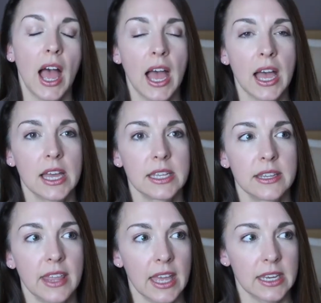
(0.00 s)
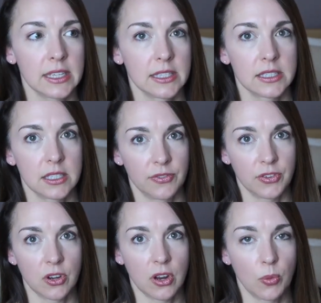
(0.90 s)
and that is, if
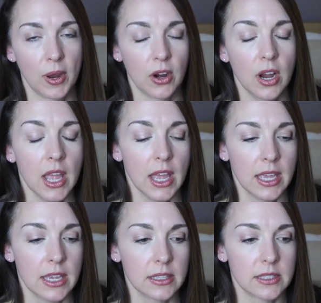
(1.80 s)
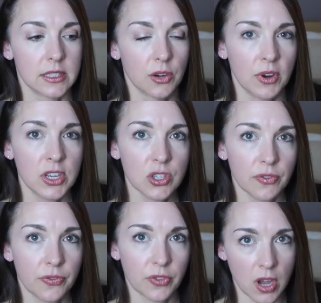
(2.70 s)
you're not aware, it's a range
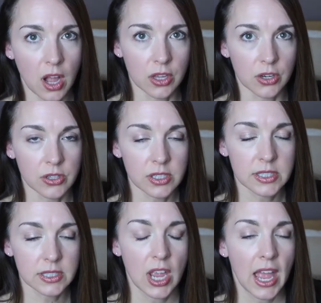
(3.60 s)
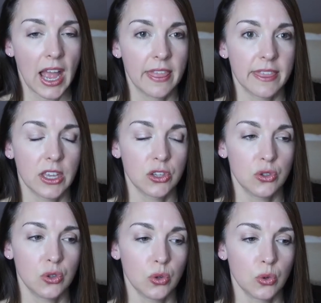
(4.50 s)
of colors and then
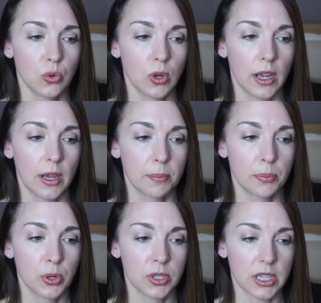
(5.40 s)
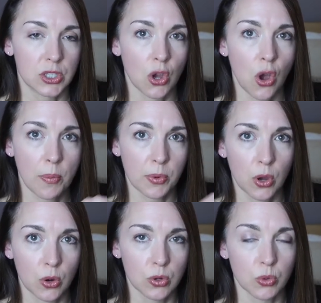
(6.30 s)
you put a top
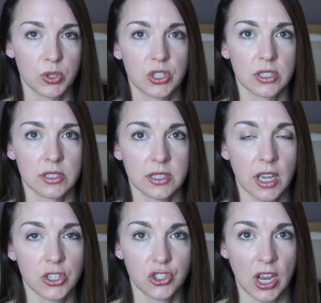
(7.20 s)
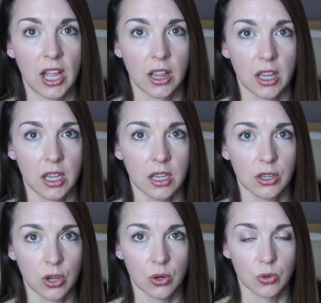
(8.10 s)
coat, which is a gel
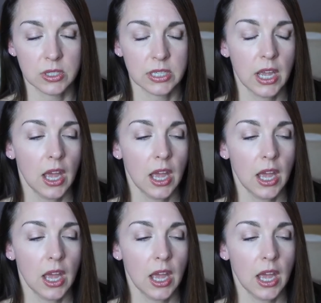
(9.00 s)
coat,